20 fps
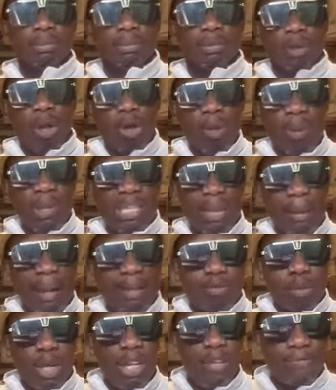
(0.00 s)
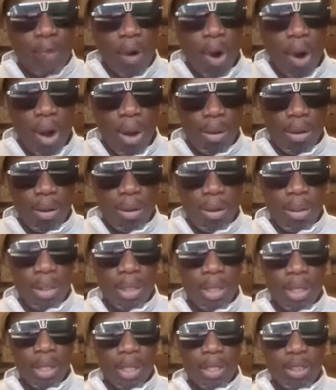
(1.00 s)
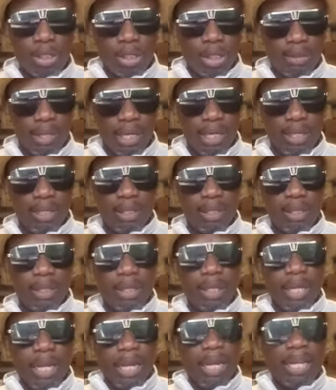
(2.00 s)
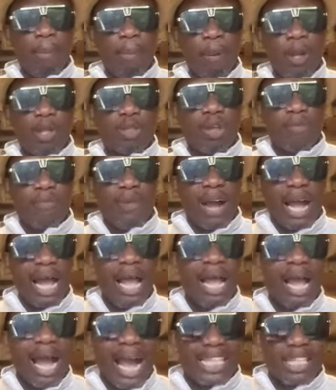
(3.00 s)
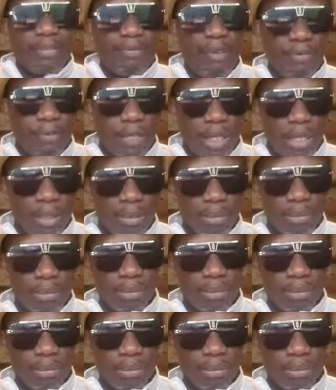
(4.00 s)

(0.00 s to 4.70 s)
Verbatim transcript: Kwaku Bonsam has 24 children. Kennedy Agyapong so far has 15.